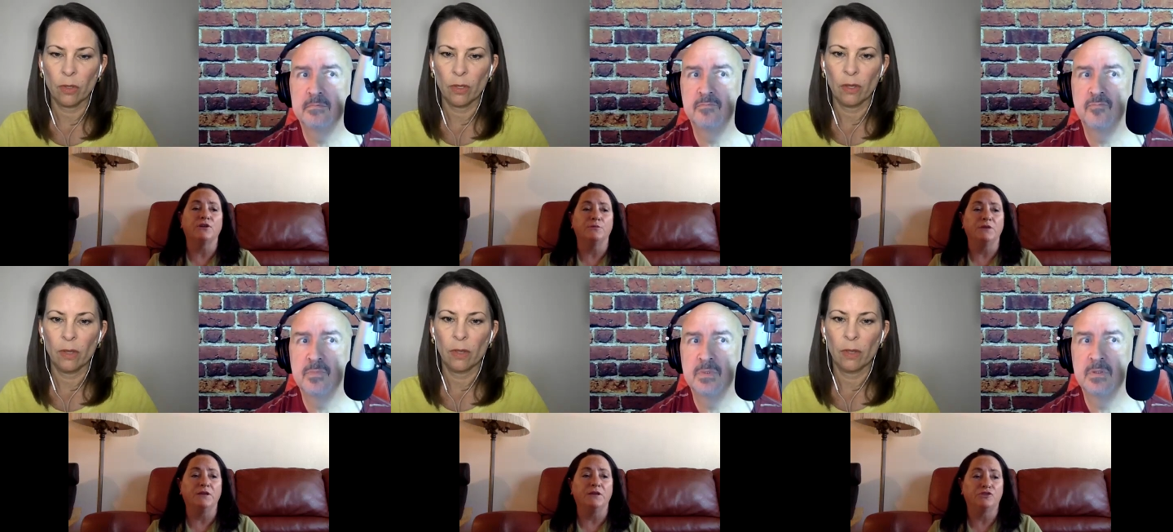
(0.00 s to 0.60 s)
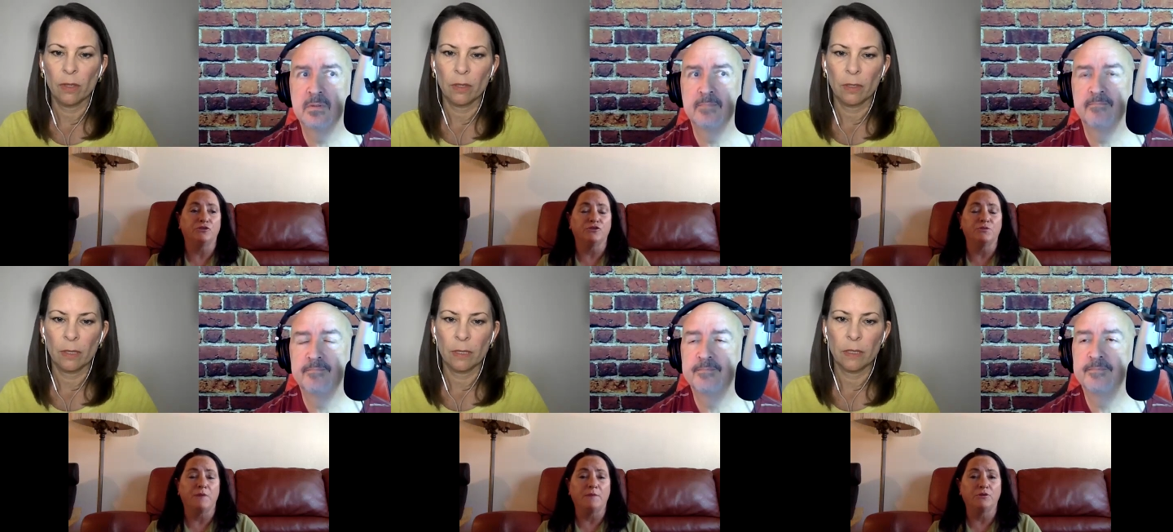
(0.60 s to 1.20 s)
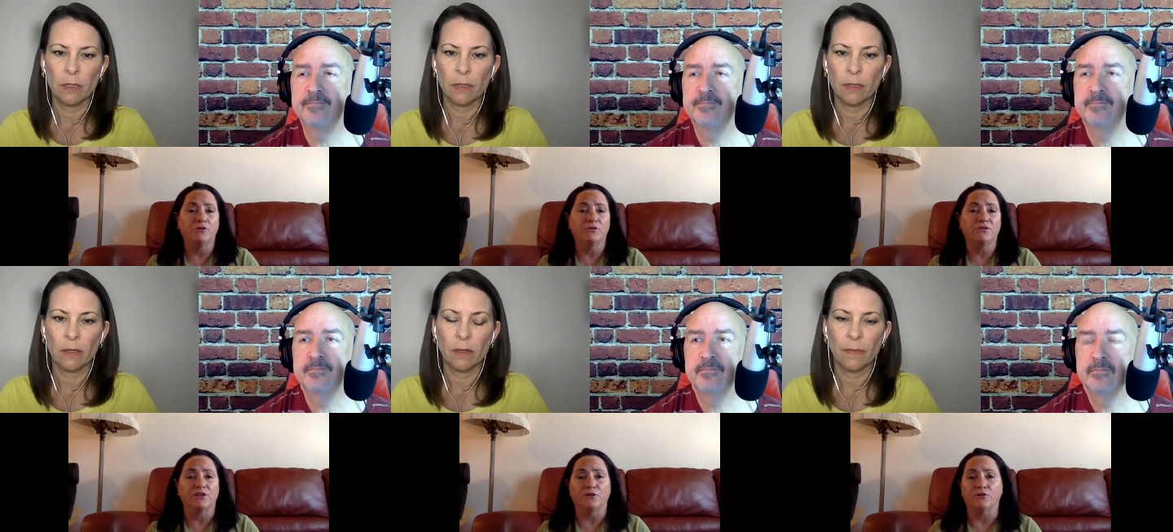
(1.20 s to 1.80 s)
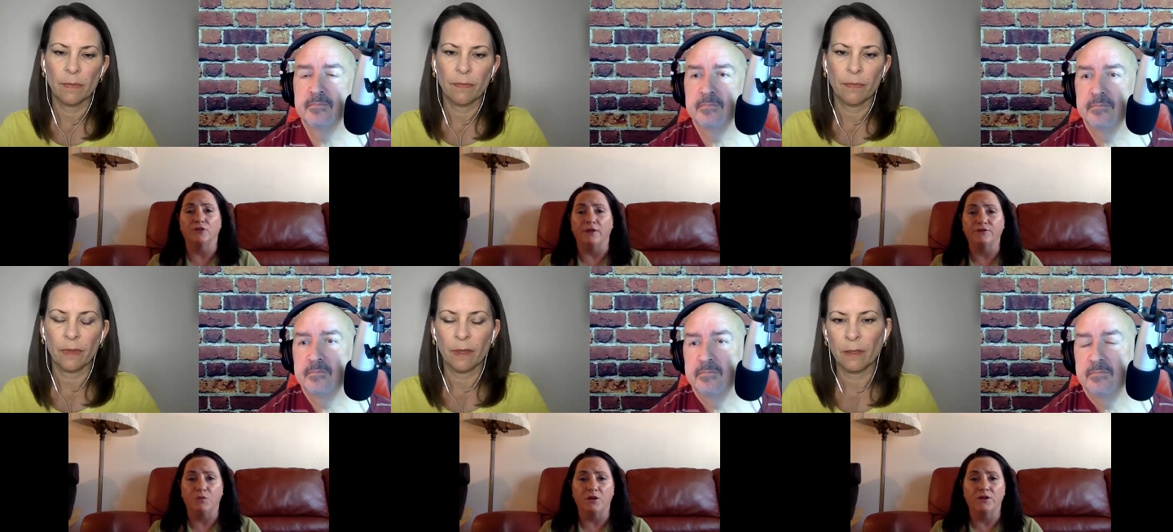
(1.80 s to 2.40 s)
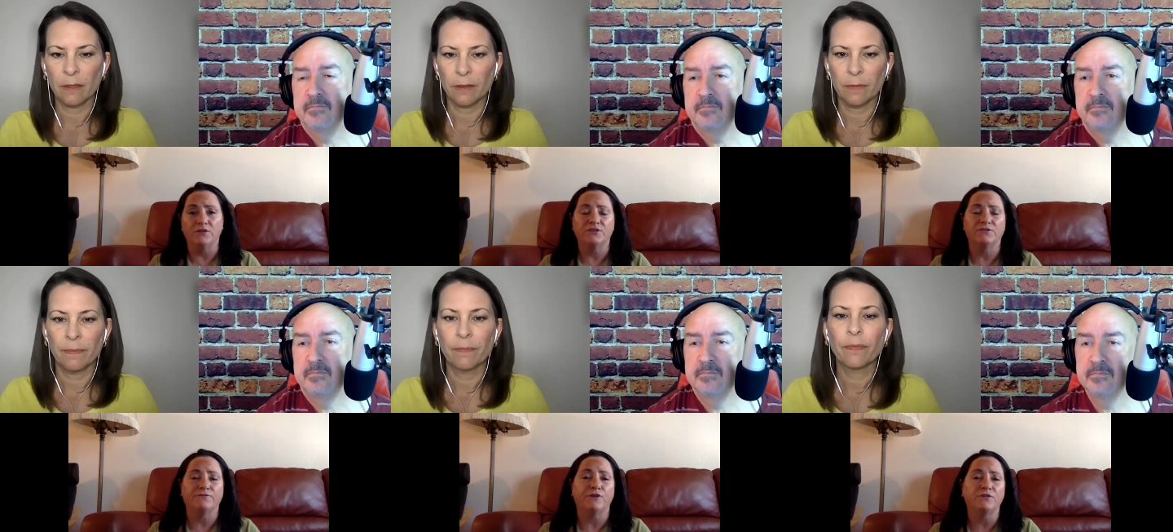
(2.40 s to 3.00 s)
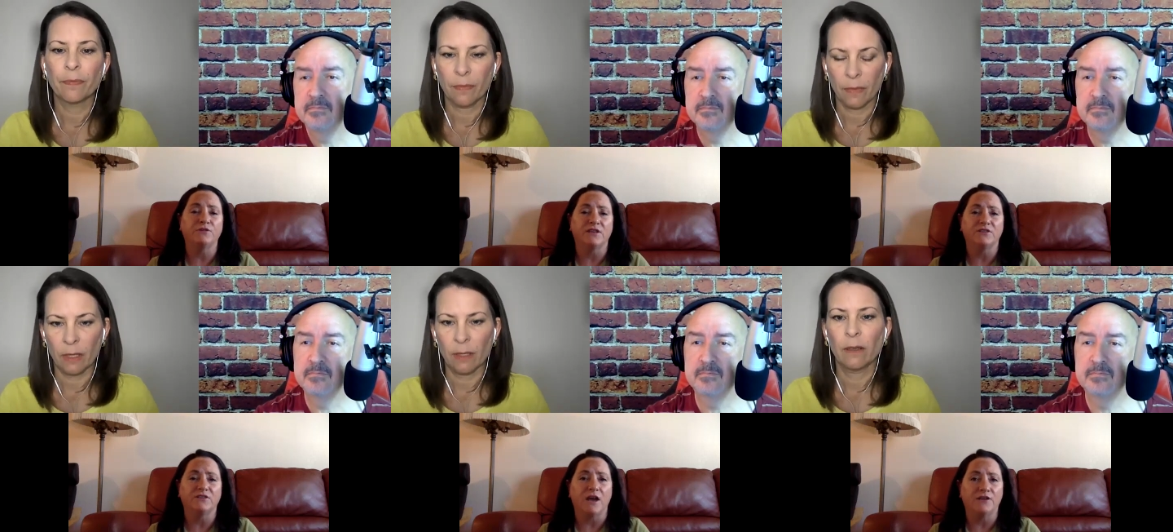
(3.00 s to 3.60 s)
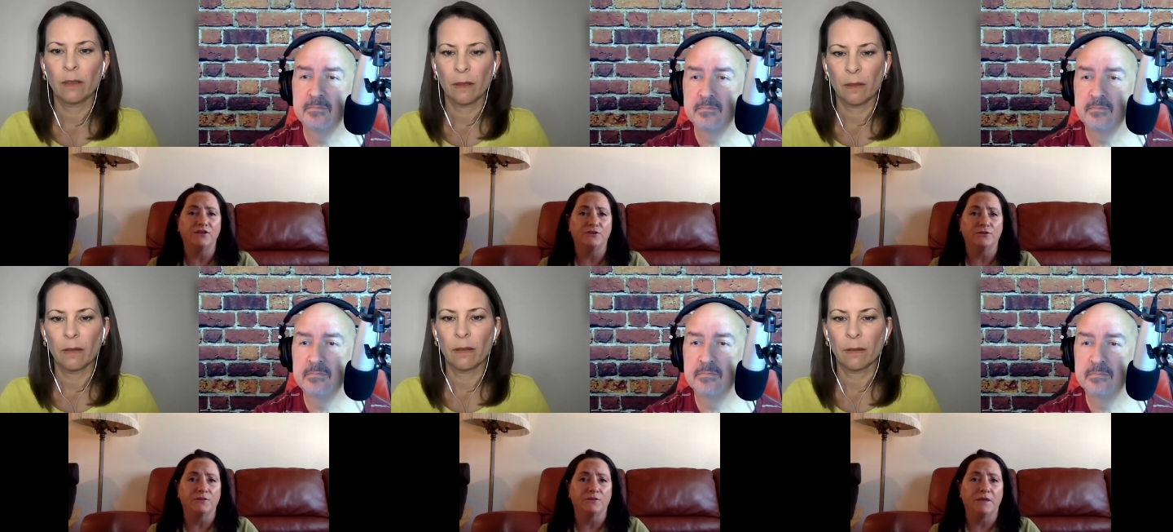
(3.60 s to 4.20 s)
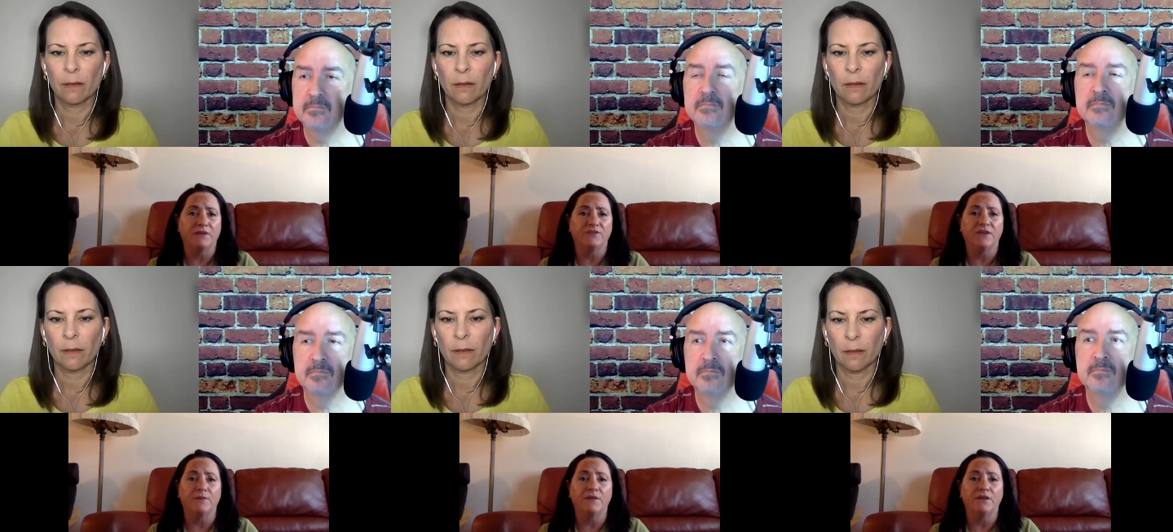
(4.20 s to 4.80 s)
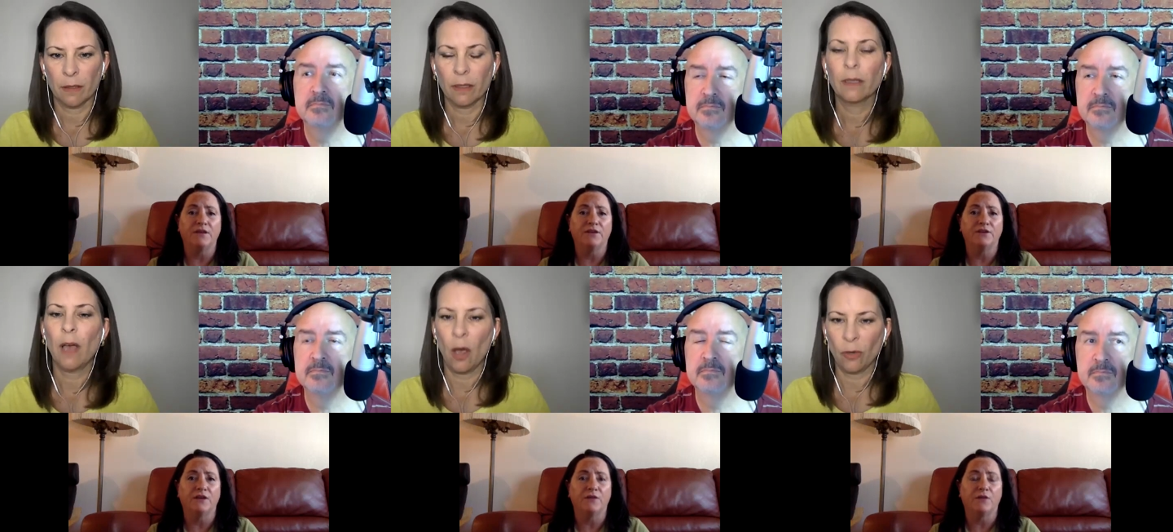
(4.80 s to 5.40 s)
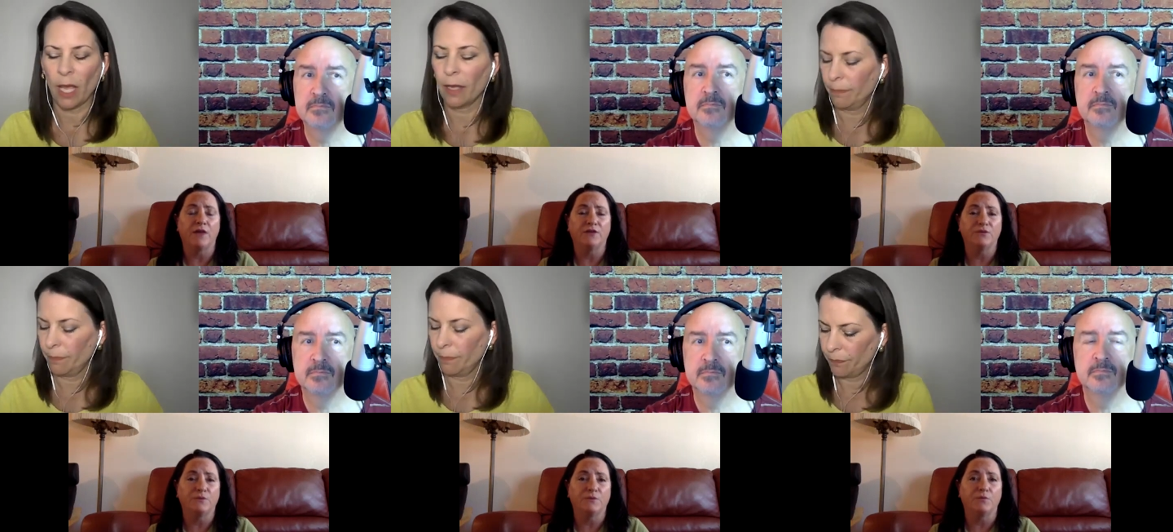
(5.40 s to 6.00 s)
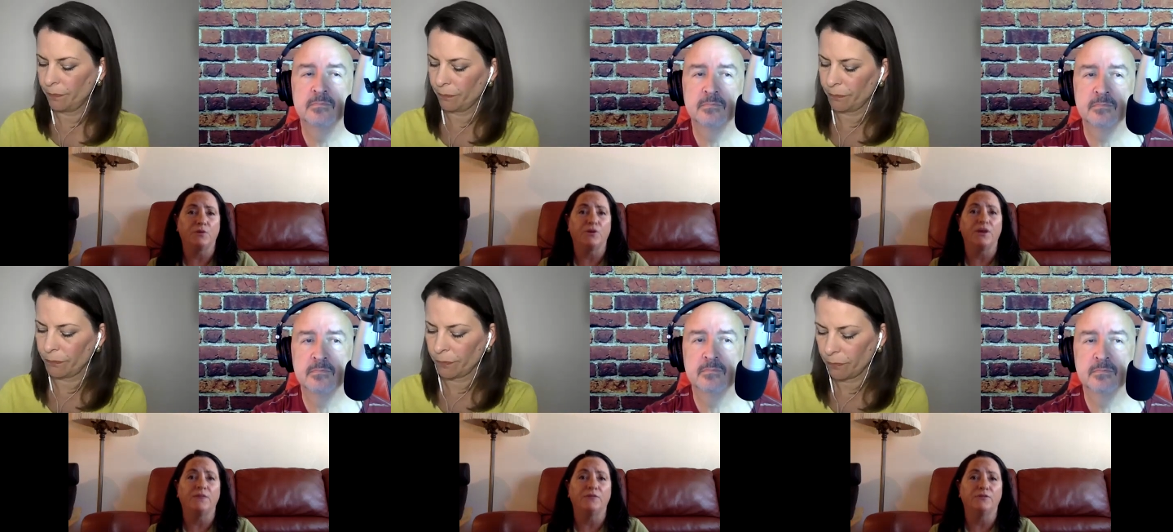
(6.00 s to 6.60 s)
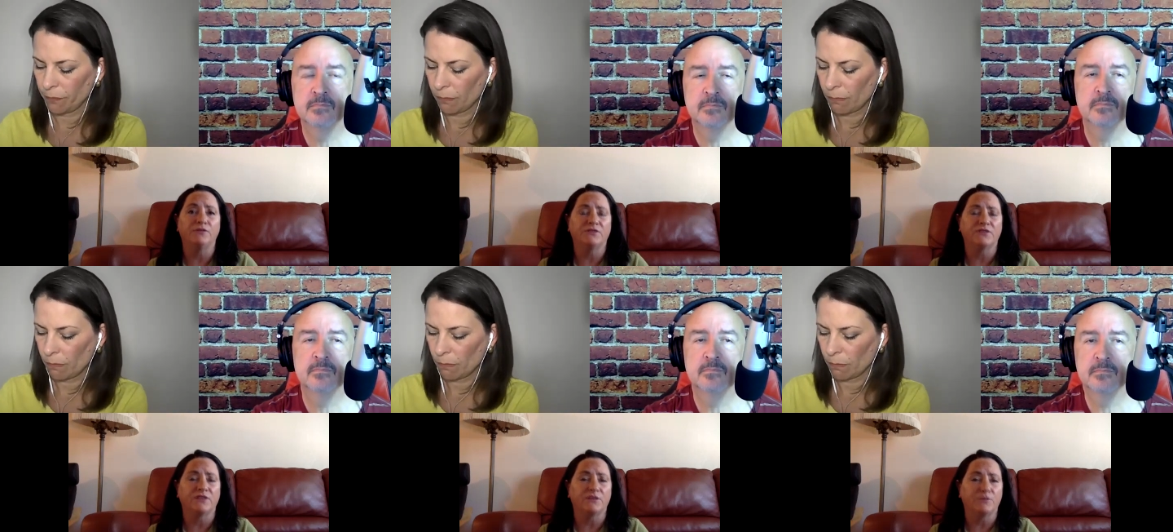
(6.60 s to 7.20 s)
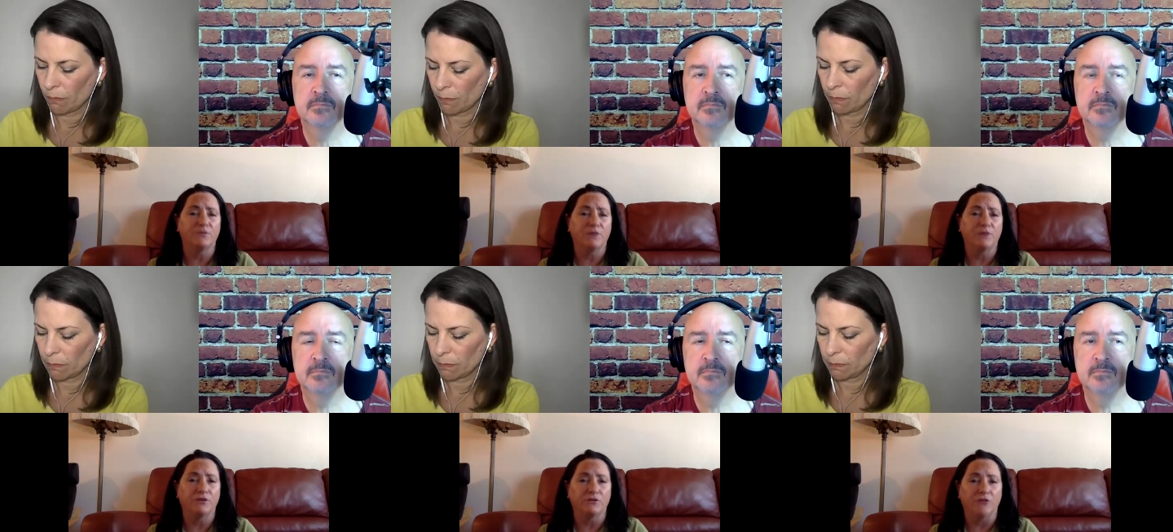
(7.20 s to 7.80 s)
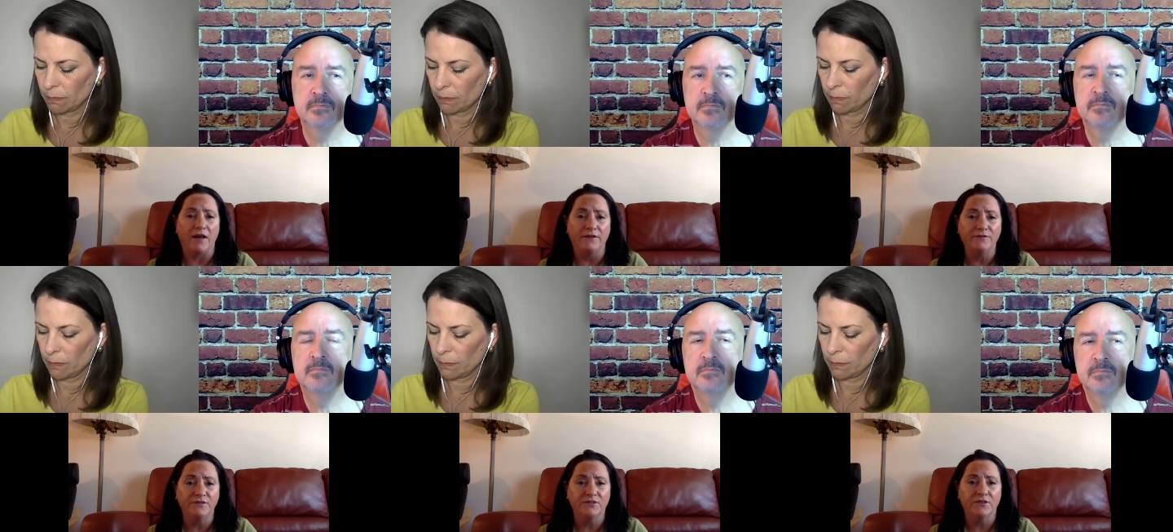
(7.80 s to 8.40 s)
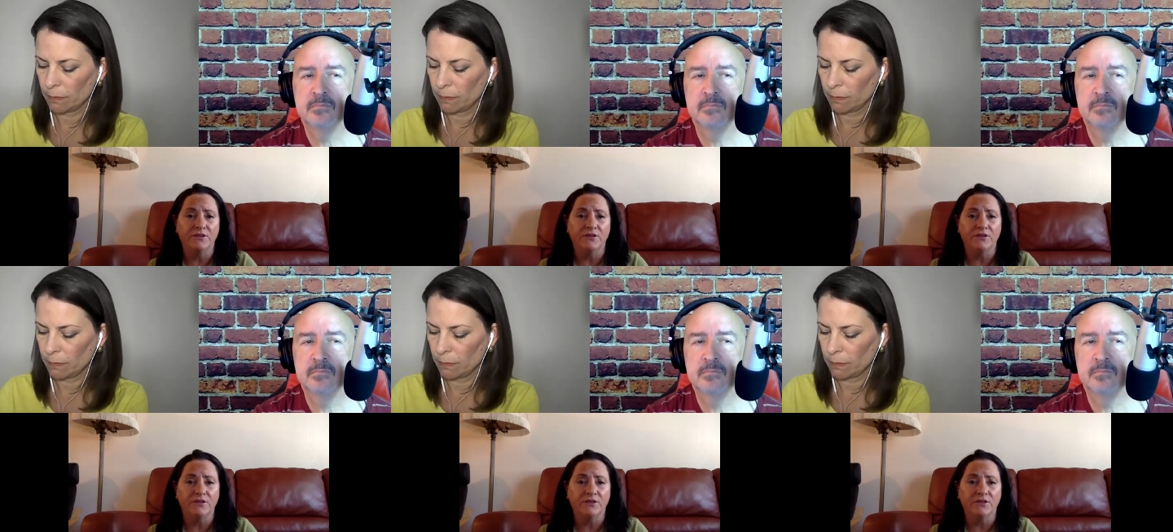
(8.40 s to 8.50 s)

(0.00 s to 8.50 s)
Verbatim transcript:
Speaker 1: be church members, their loved ones, folks that died during the pandemic and and okay. weren't able to celebrate their lives.